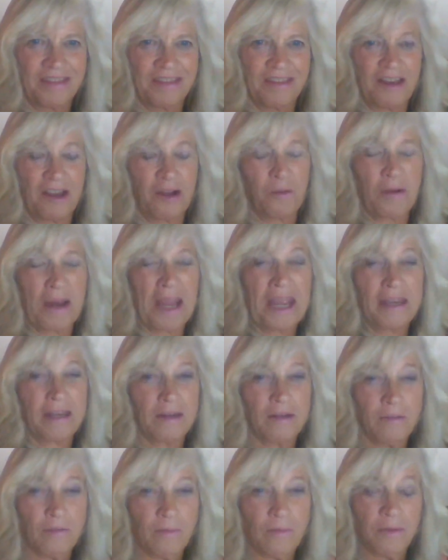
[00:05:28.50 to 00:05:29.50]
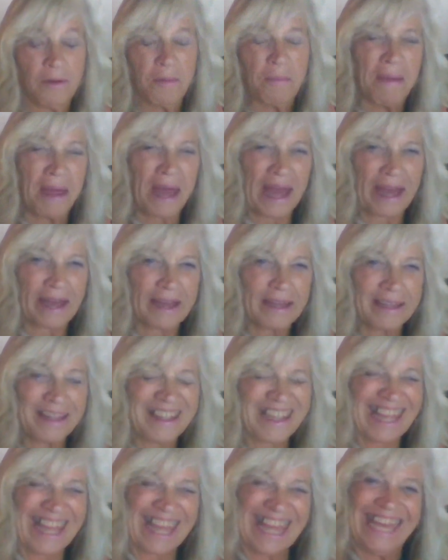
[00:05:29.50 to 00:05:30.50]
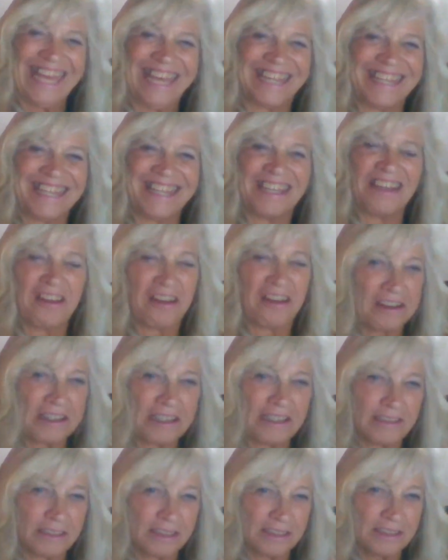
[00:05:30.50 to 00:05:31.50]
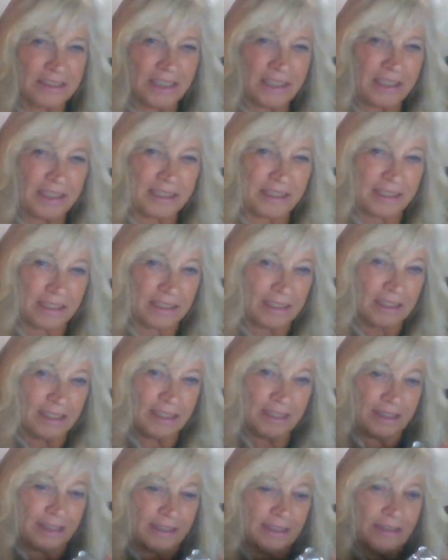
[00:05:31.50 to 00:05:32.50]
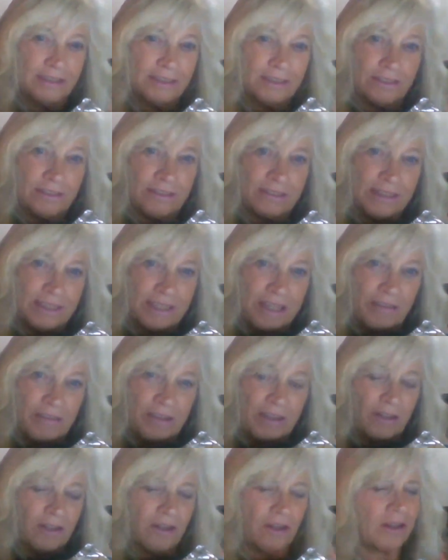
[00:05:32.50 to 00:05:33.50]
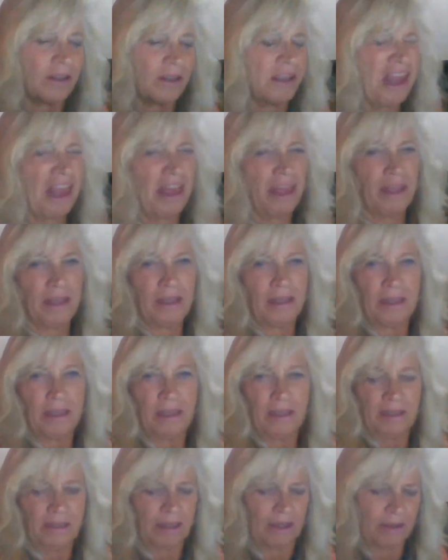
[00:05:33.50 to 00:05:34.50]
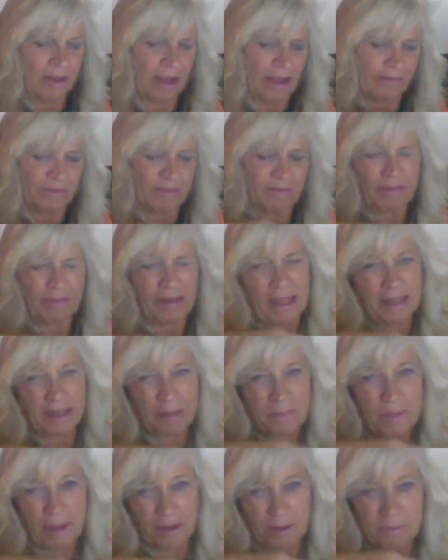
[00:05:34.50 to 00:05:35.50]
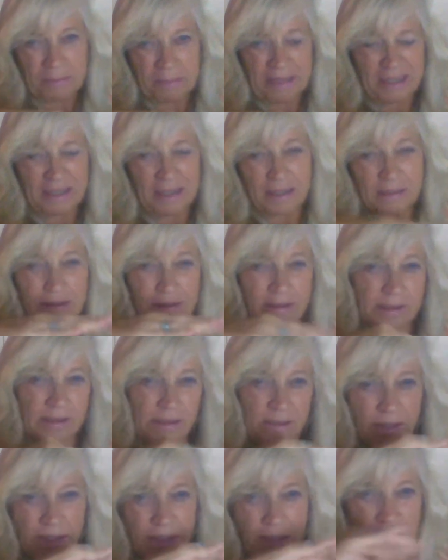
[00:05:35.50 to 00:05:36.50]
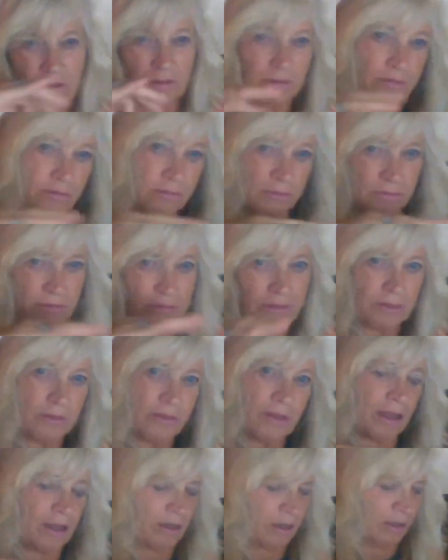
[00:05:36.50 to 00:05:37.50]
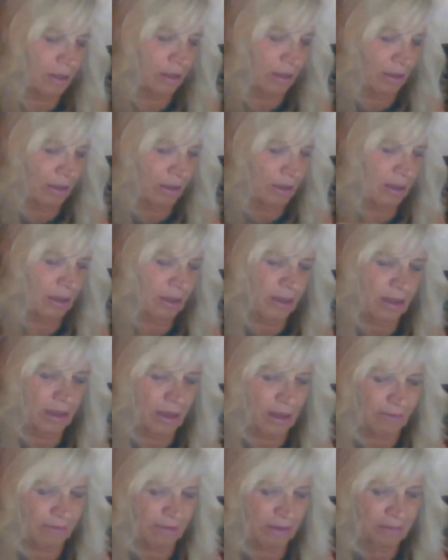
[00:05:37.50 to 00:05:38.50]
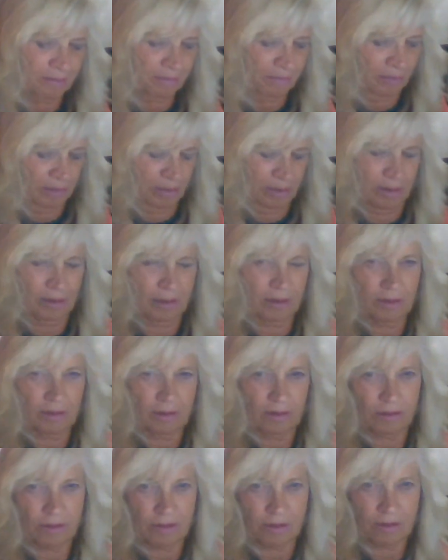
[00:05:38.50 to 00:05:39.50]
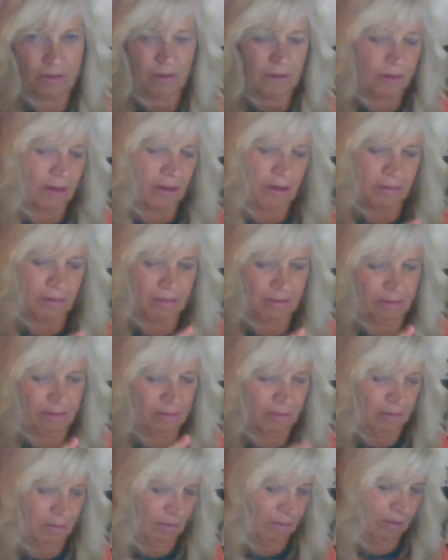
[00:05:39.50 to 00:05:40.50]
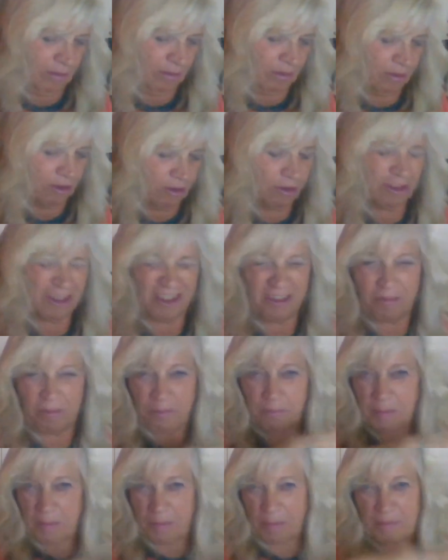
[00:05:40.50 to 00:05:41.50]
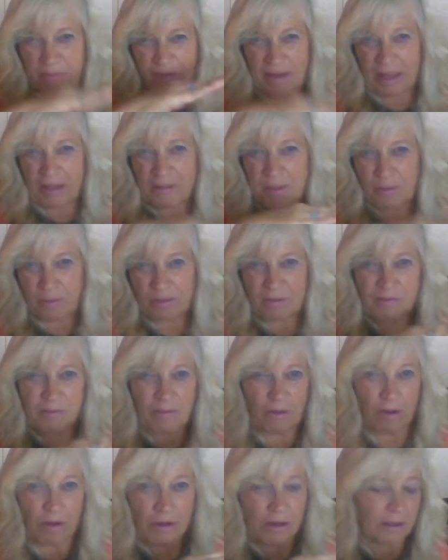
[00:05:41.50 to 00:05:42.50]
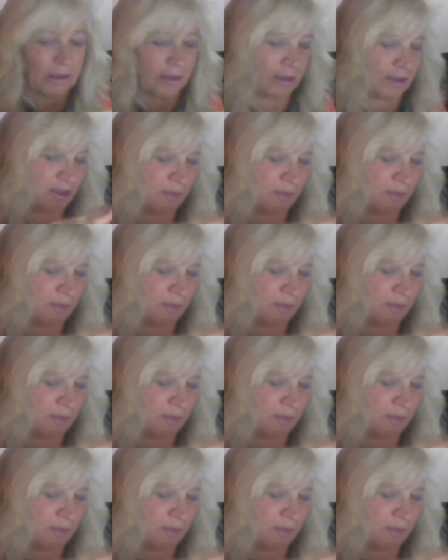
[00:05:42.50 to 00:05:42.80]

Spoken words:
All right, we're back and the cookies are done. So see how they look. Now you have to flatten them out a bit because they don't do that in the oven. So you should maybe flatten them out with a fork or